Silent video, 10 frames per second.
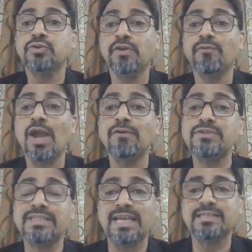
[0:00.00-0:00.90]
So if you
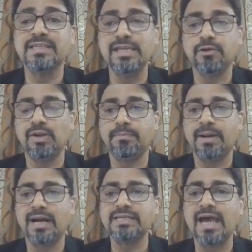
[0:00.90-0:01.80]
have 6 equal
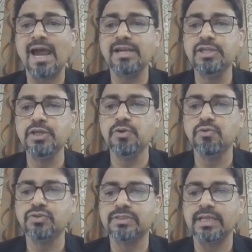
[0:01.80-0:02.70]
parts and
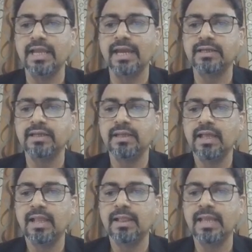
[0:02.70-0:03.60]
you select,
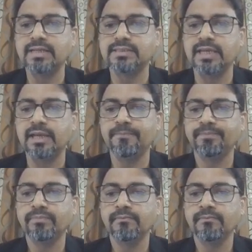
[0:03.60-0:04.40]
let's say,